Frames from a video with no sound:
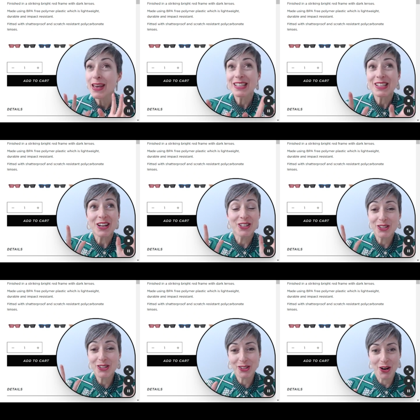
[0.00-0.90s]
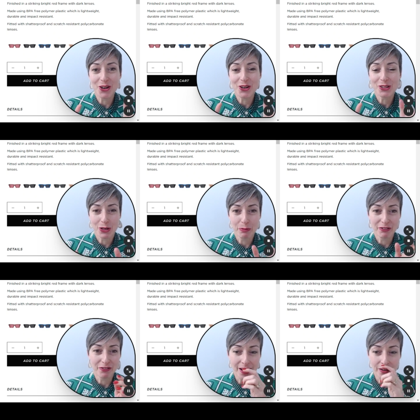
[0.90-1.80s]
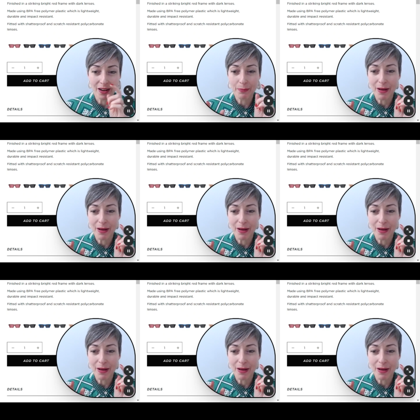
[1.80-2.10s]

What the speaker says: And these are just so super fun.